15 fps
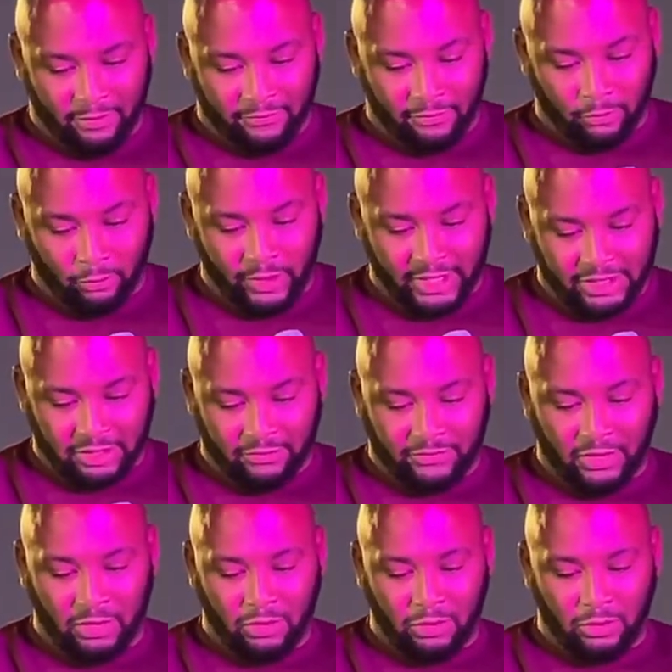For which of
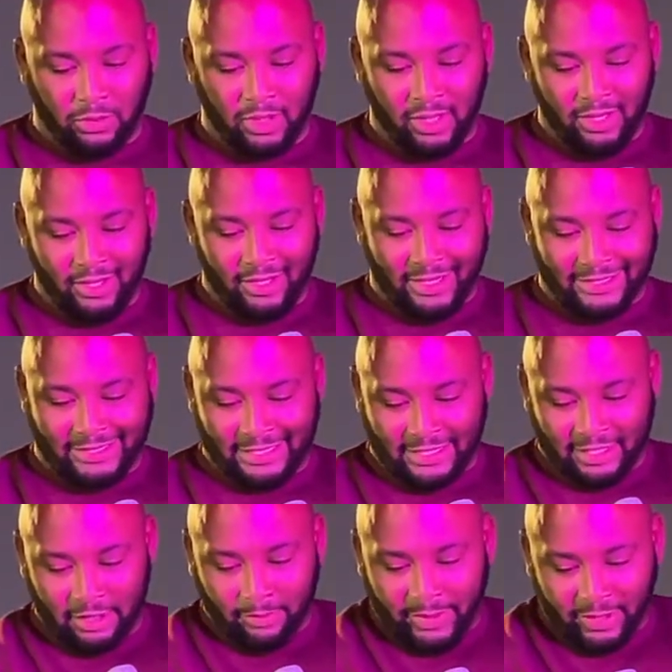you,
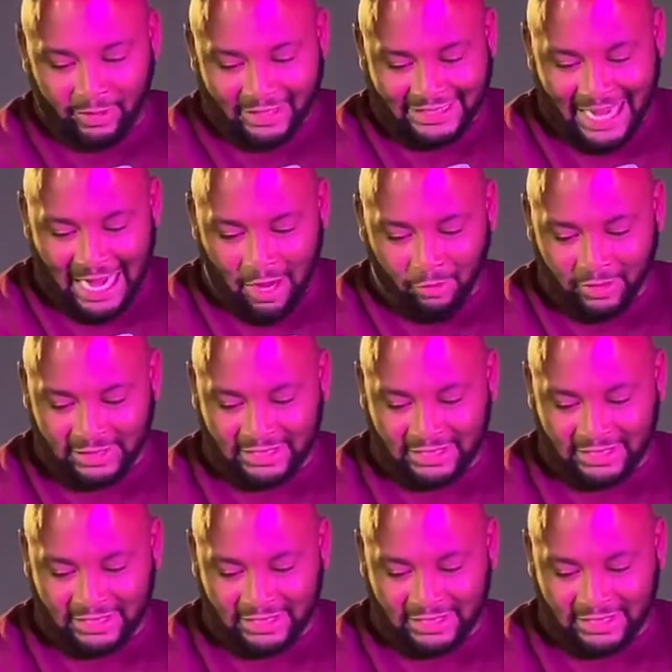intending to build a tower,